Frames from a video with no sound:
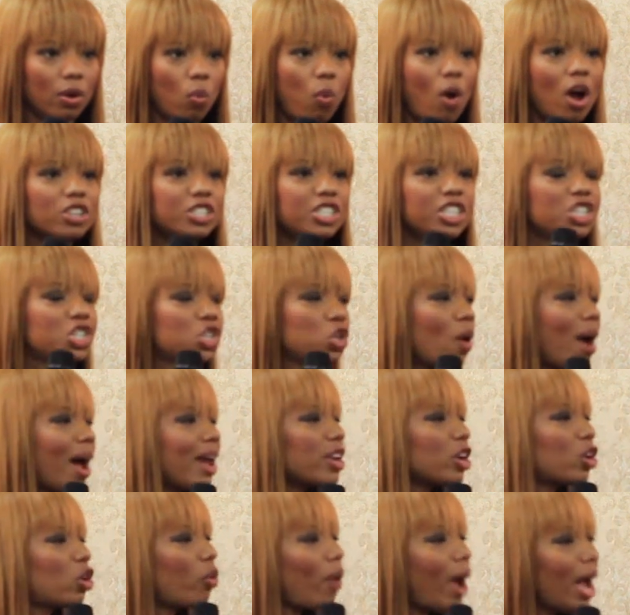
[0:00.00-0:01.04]
While she's
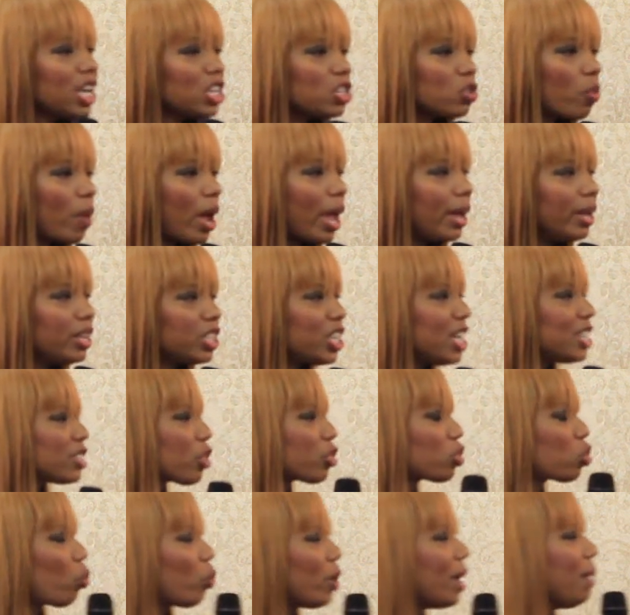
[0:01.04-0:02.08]
trying to graduate, she
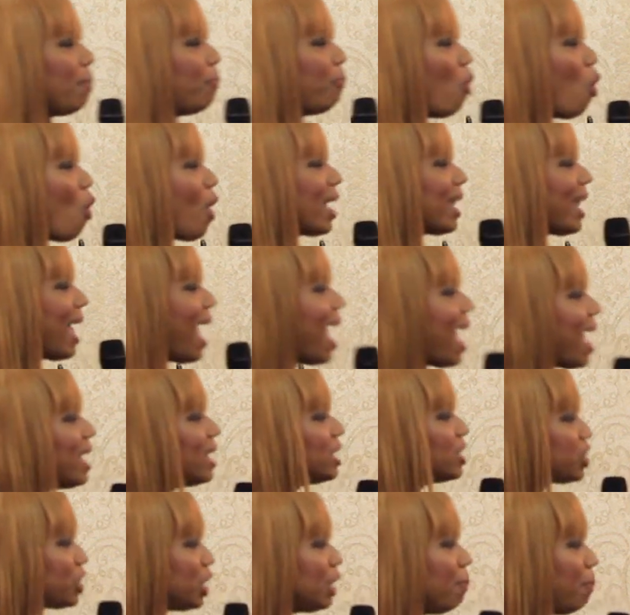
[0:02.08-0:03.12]
has a 3.8
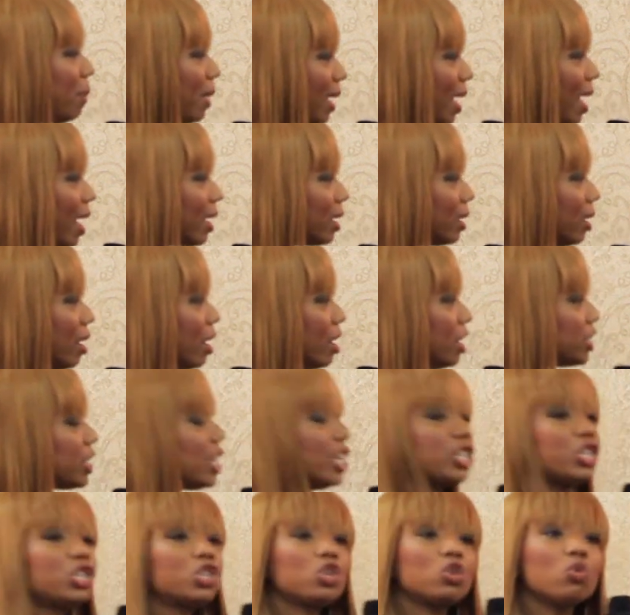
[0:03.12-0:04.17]
GPA.
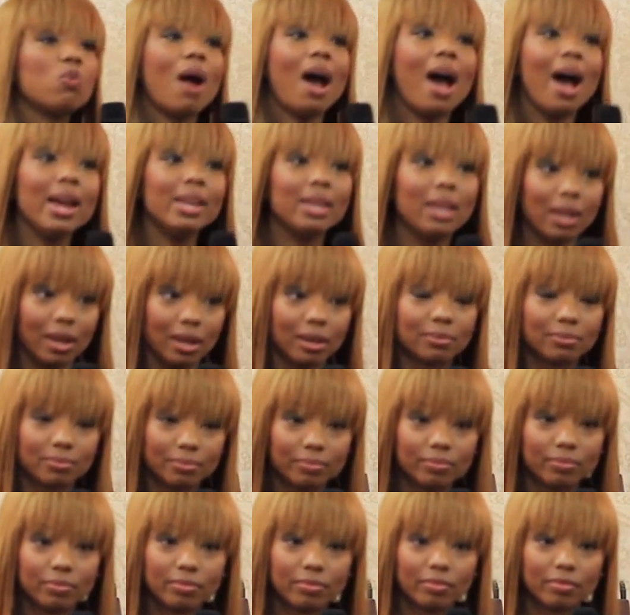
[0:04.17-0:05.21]
She's trying.
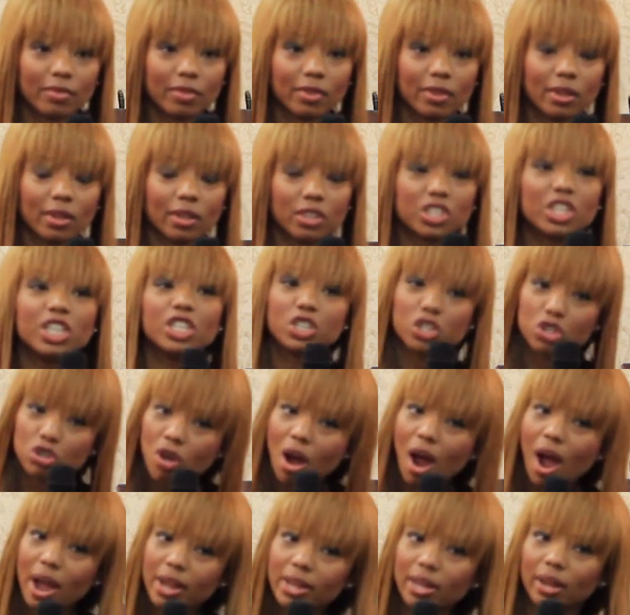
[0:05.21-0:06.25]
She's
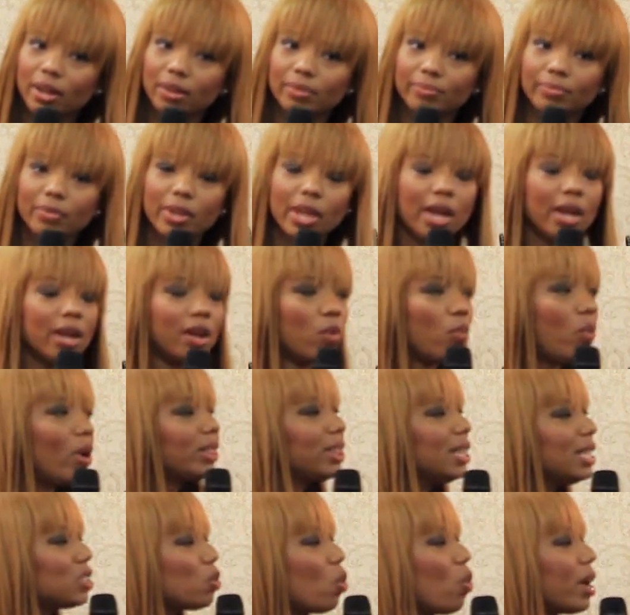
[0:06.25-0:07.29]
trying.
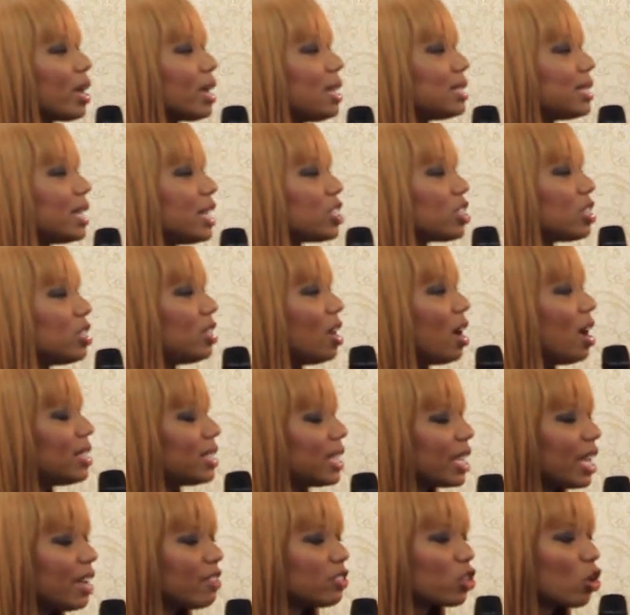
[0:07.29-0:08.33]
What this organization
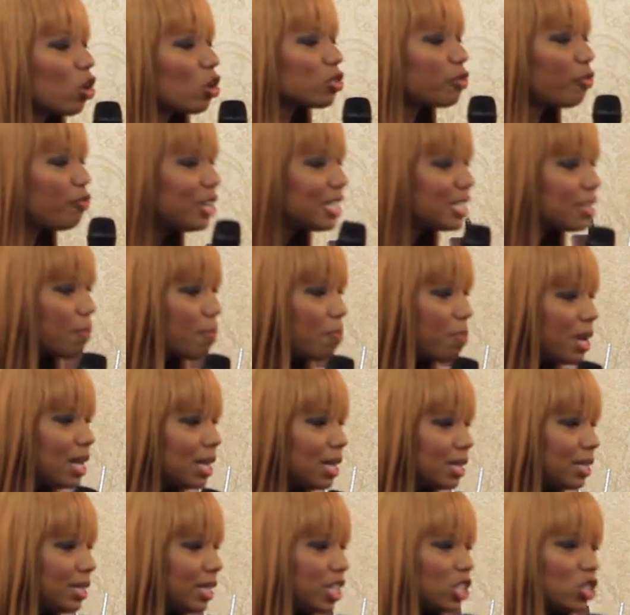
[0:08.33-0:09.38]
does, it gives girls
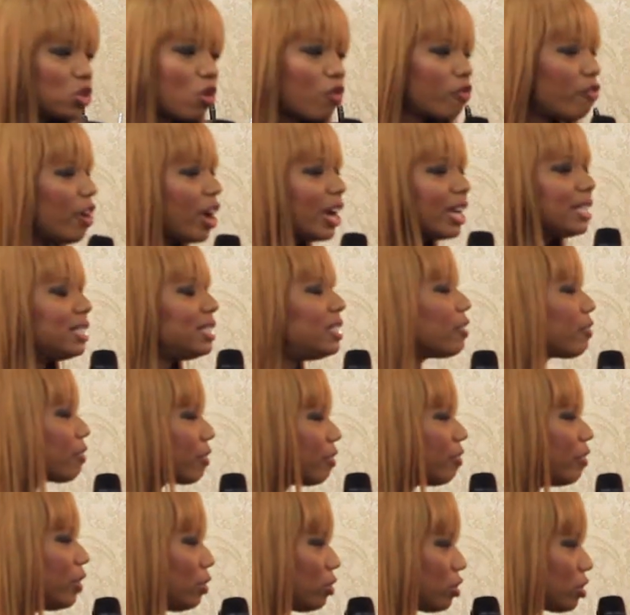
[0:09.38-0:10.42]
visibility into a very
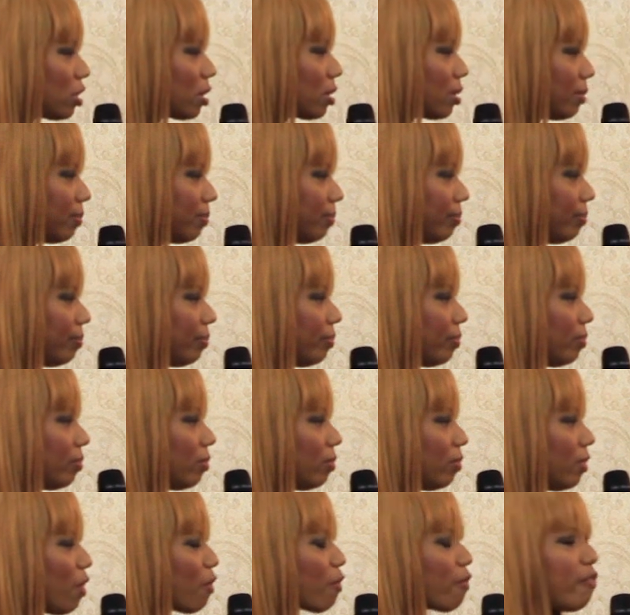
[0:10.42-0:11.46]
different future.
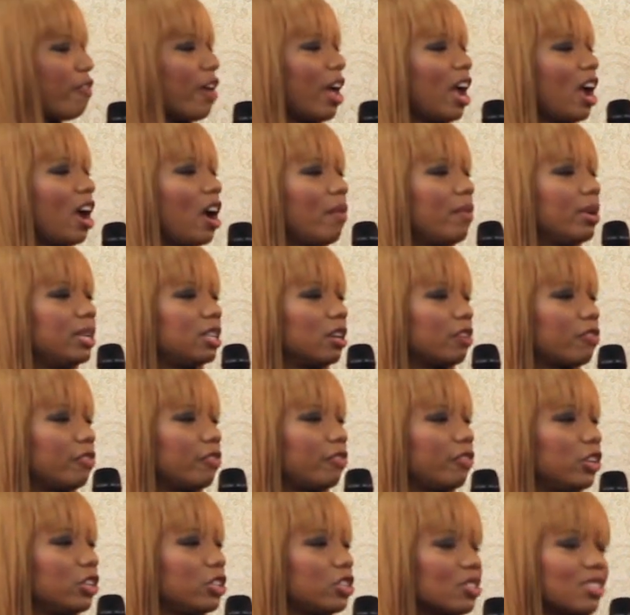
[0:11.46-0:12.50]
A very
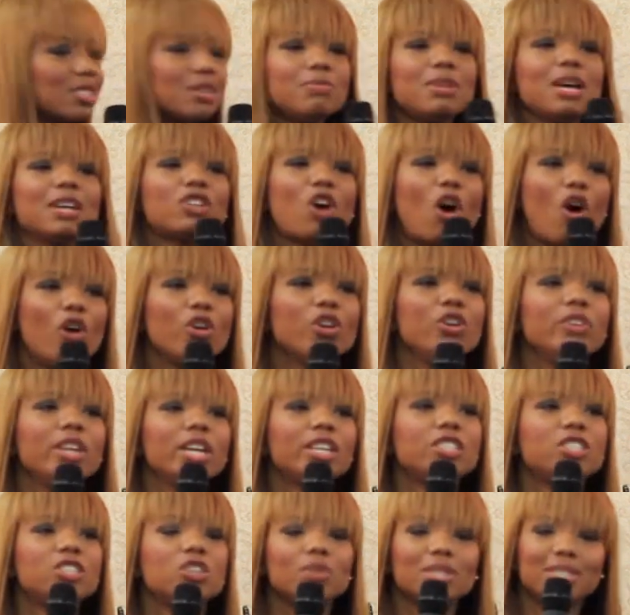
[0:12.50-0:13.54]
different future. Sometimes all you
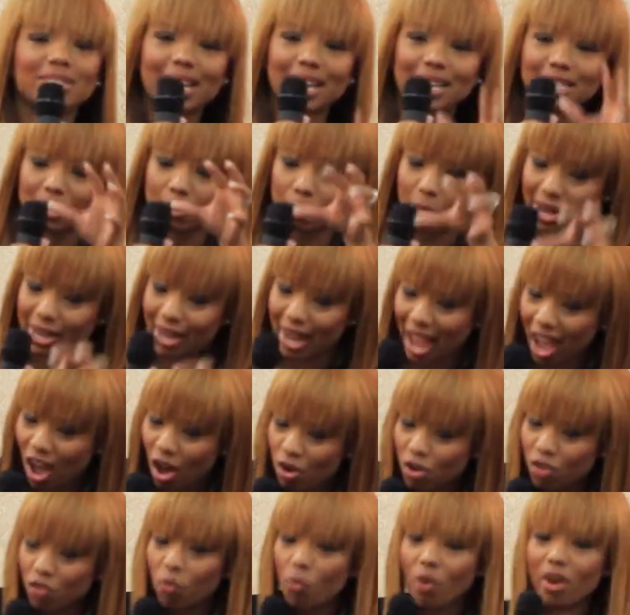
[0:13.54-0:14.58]
need to do is take somebody
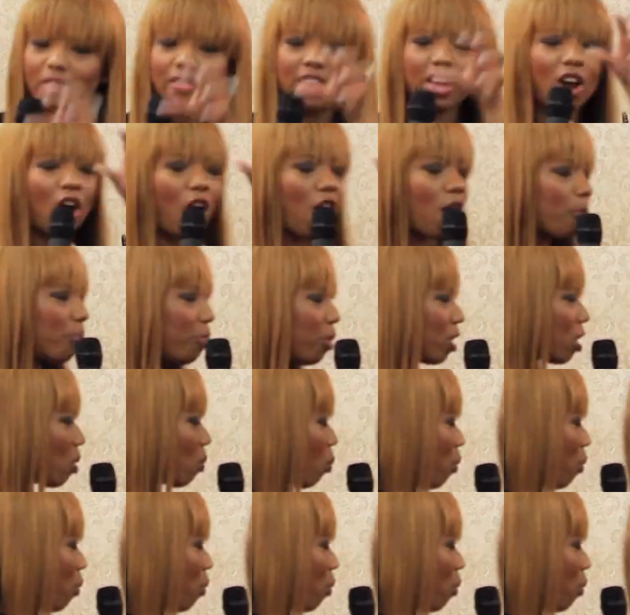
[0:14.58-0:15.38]
out of where they are, put